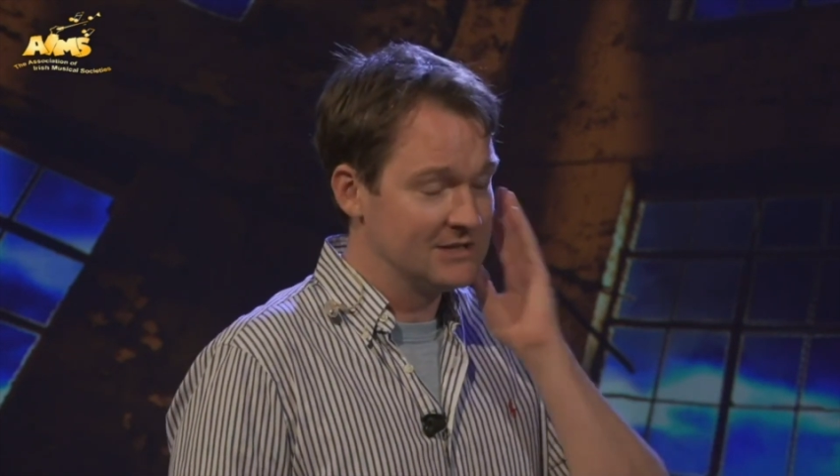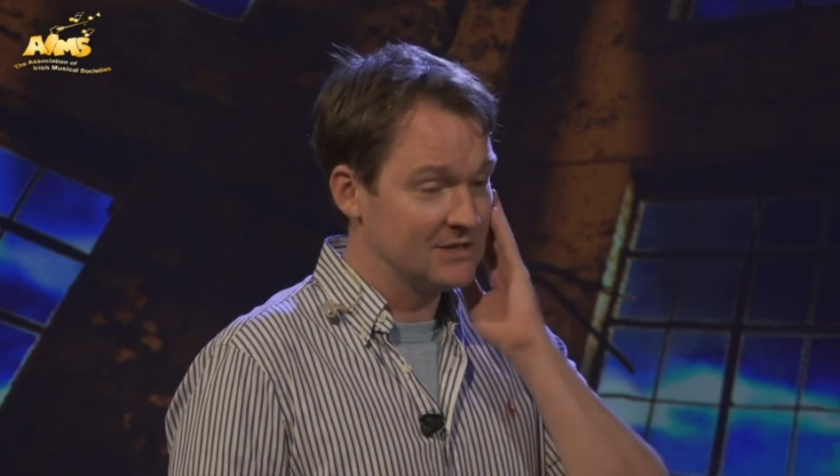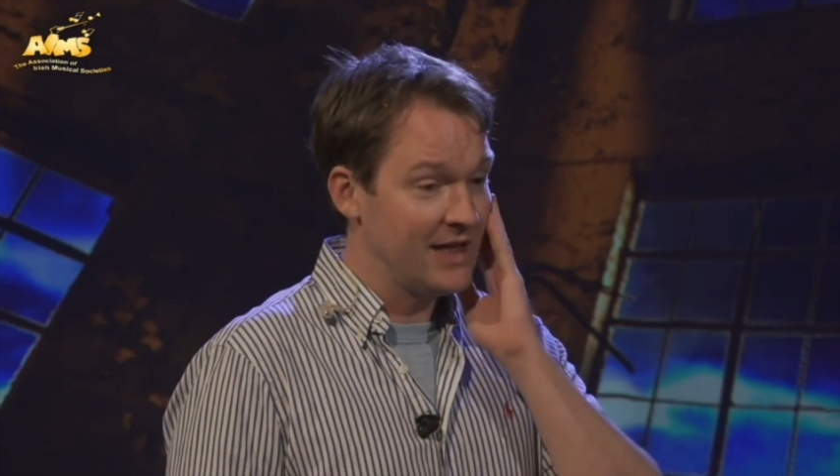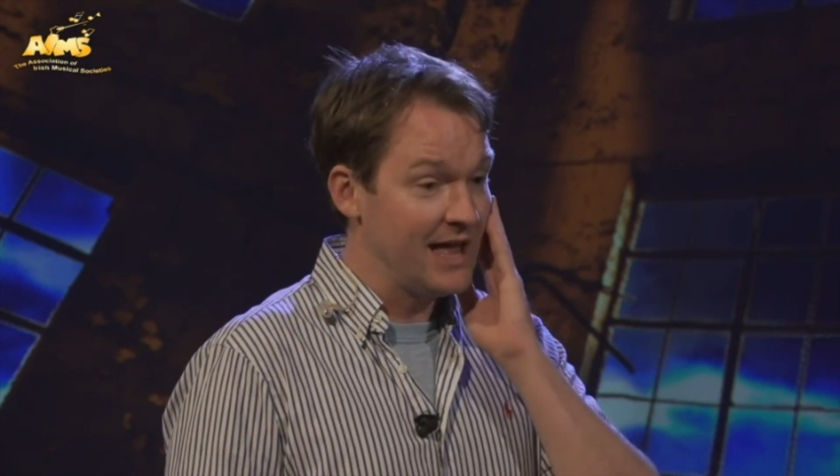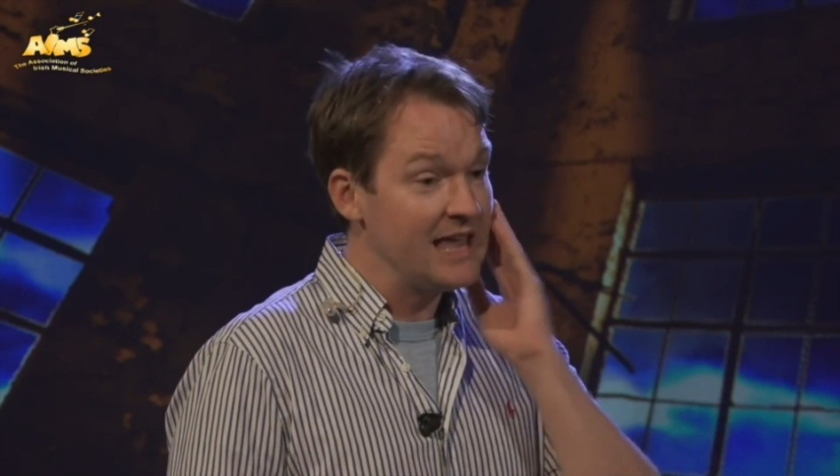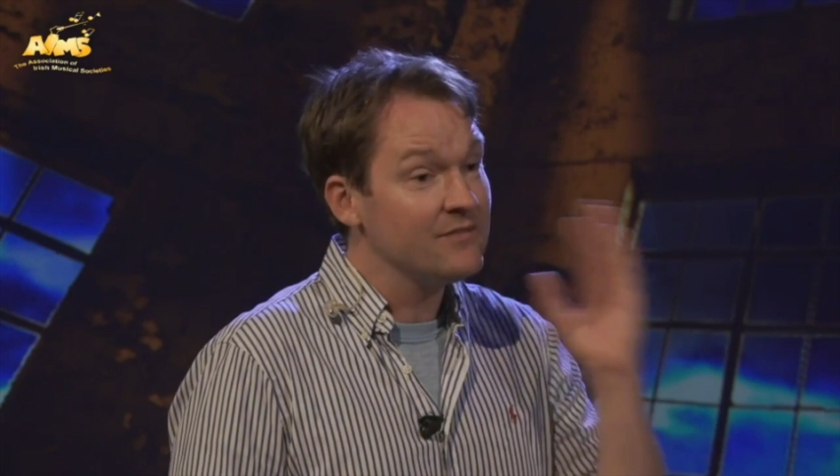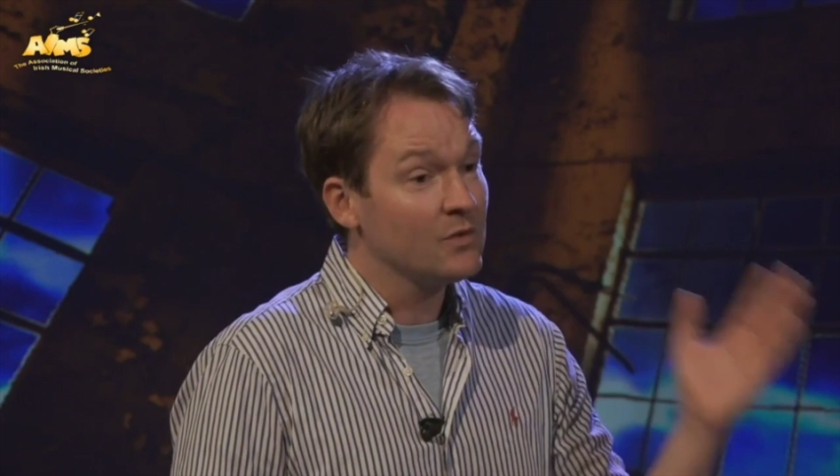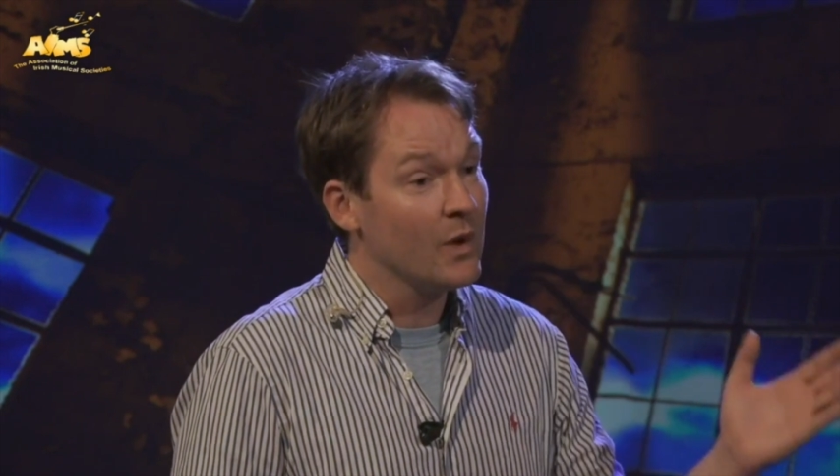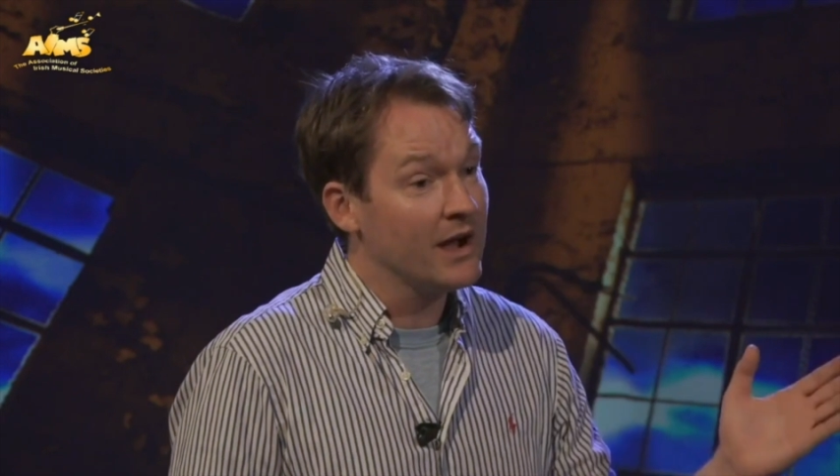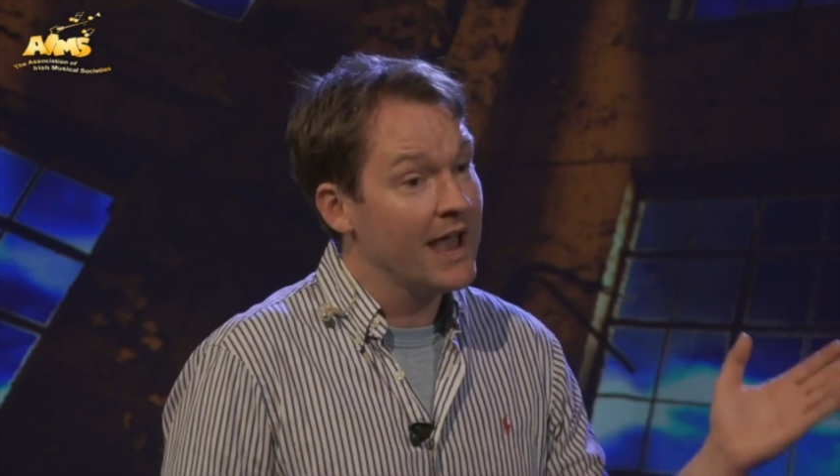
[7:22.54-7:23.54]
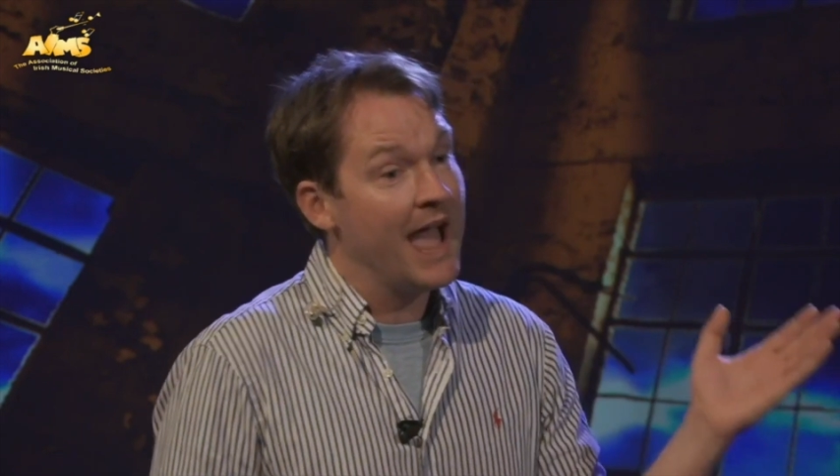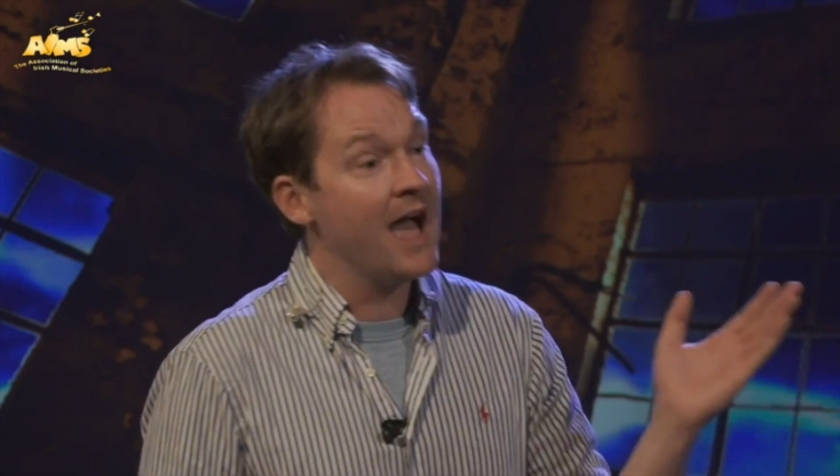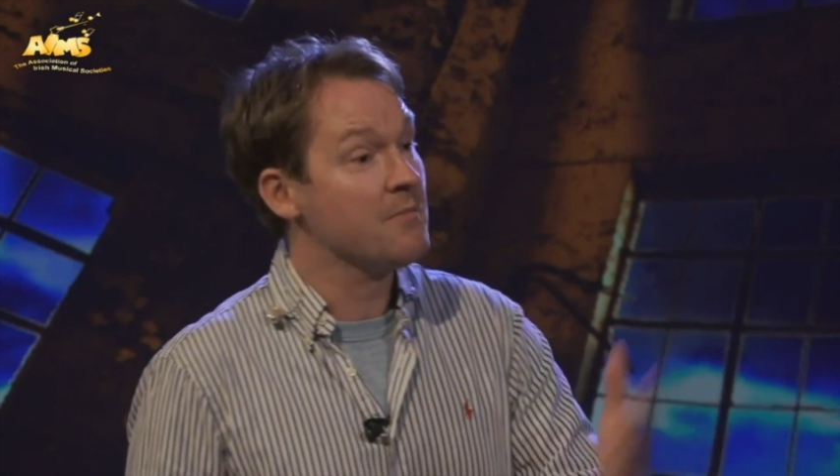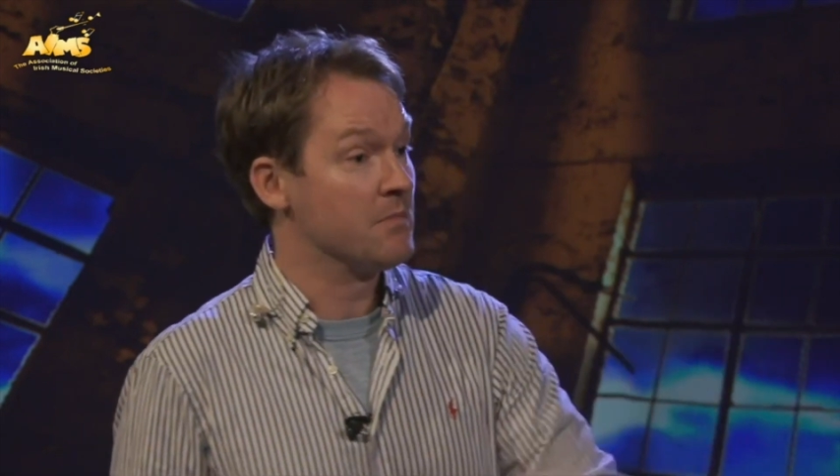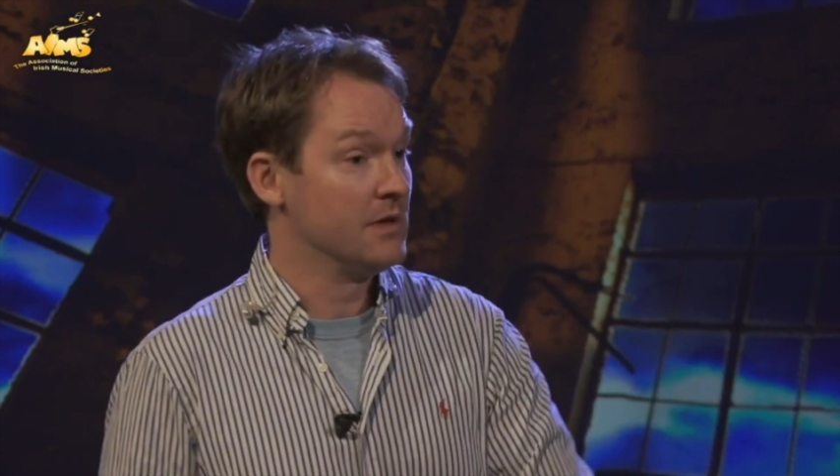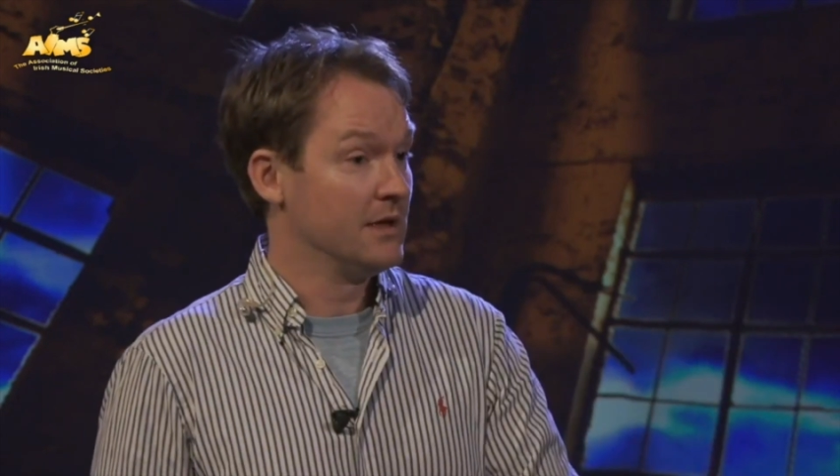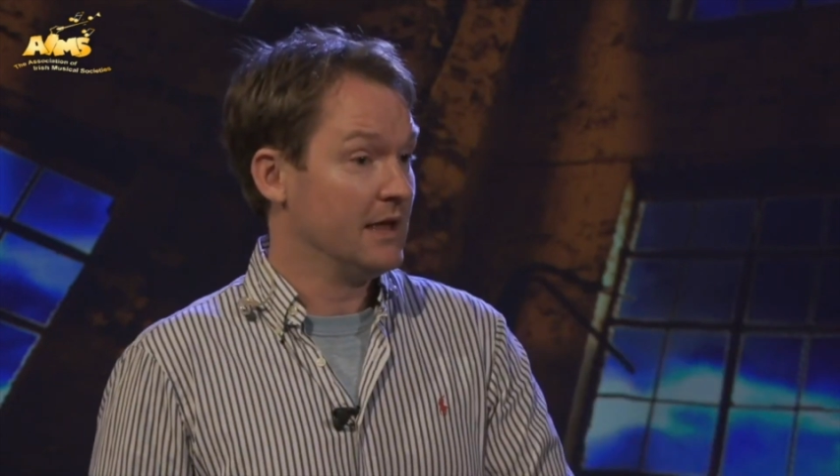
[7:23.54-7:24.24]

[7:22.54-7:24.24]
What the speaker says: so that even when I am